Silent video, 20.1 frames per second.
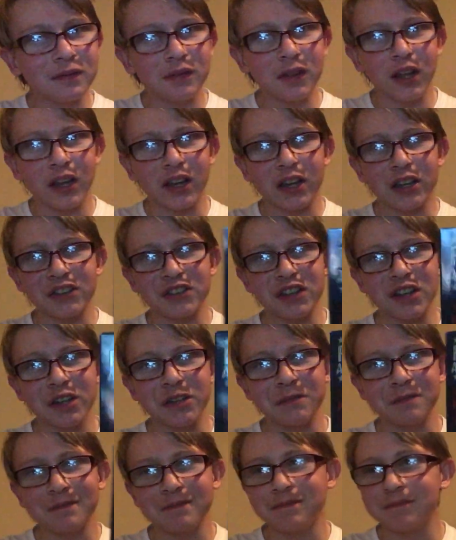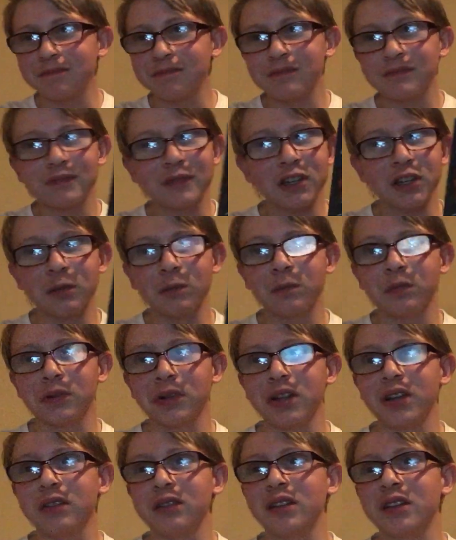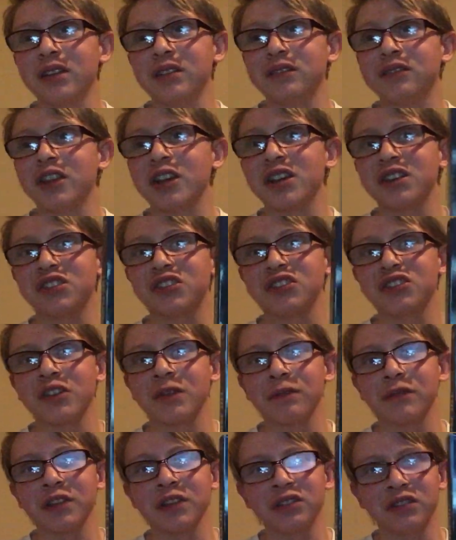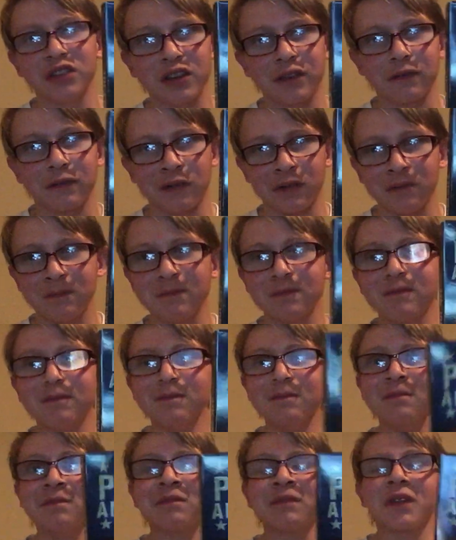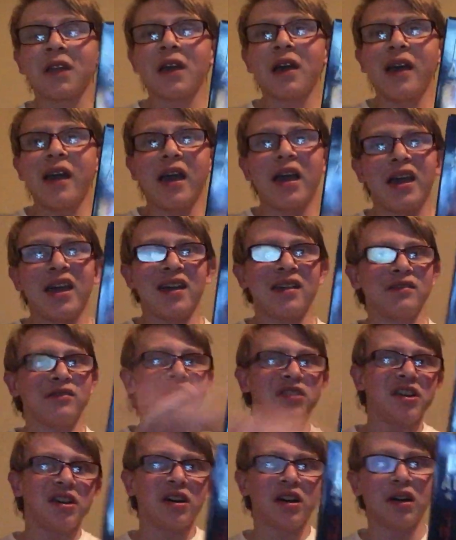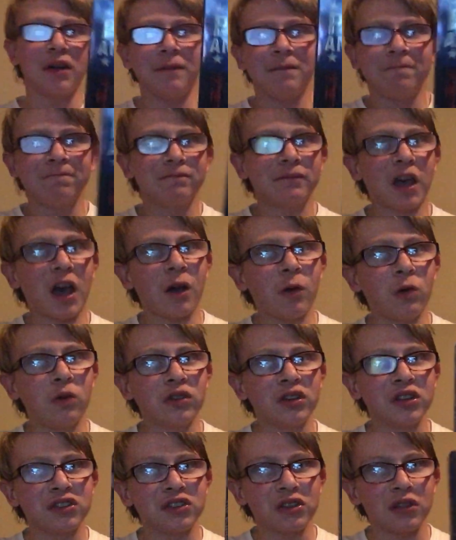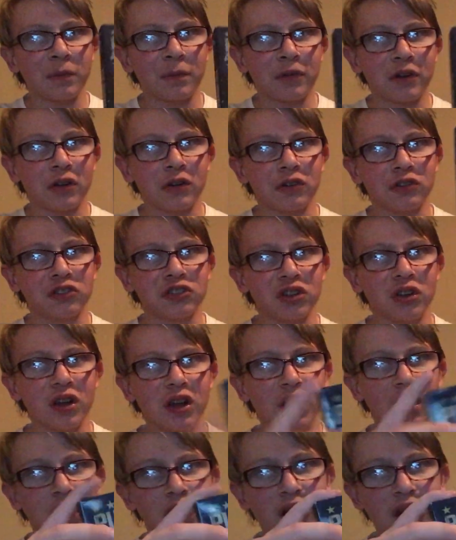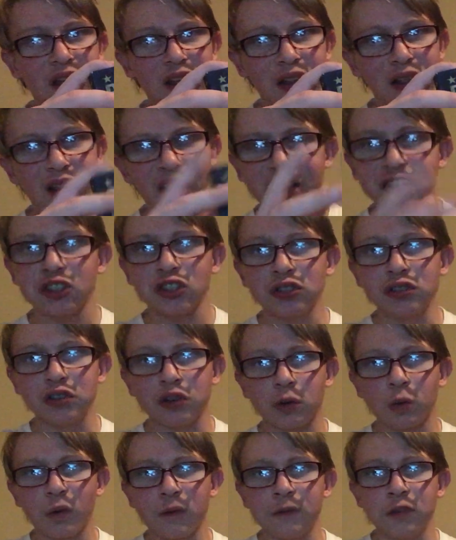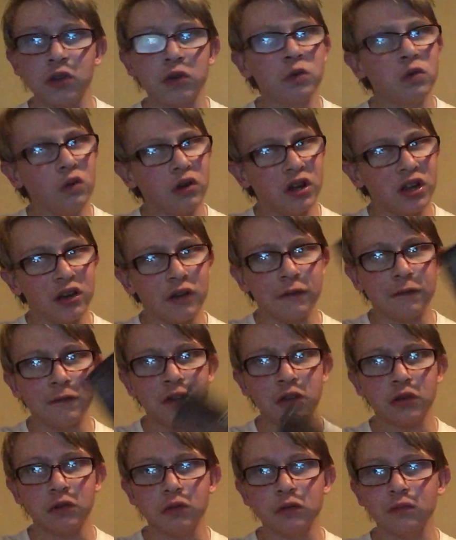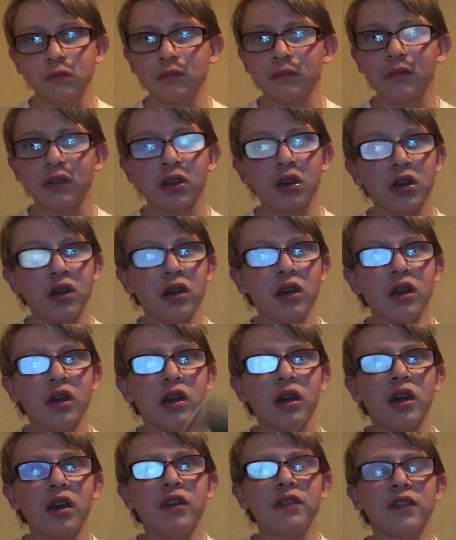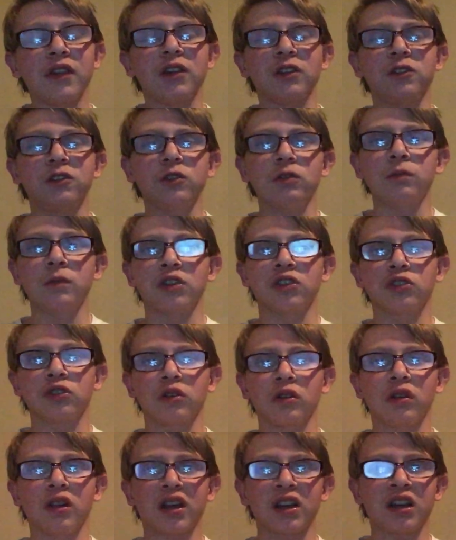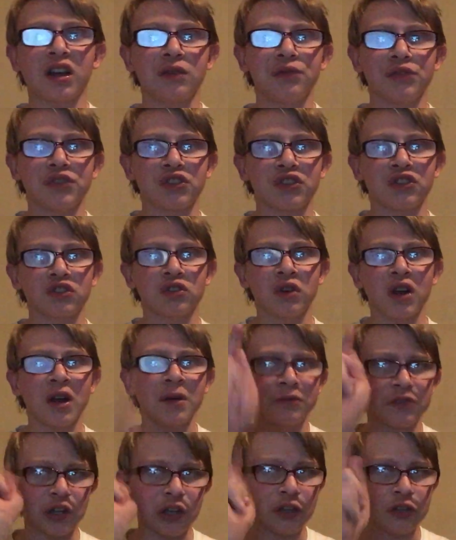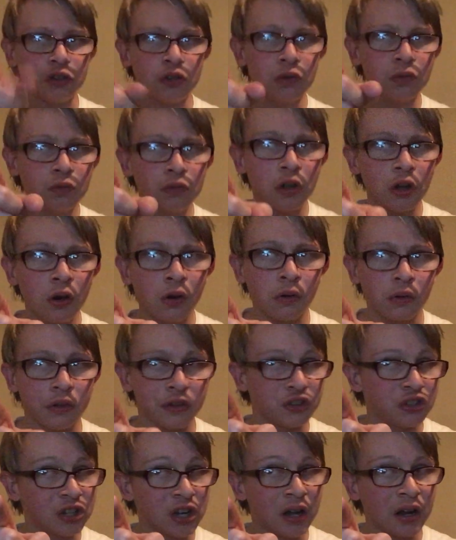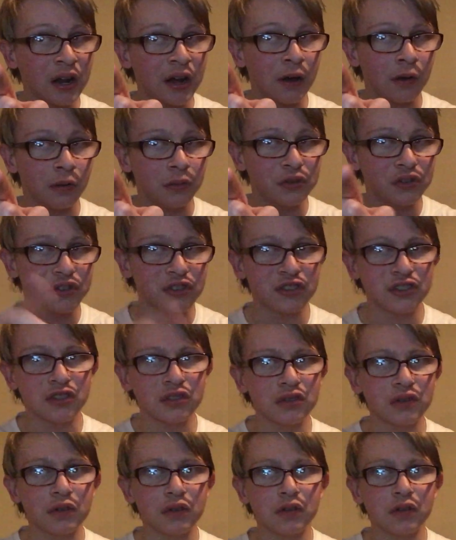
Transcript: Like I said, completely does something different. And I will get to the Purge election year review in a few. Thank you. Make sure to like, comment, subscribe, and you know the shout outs.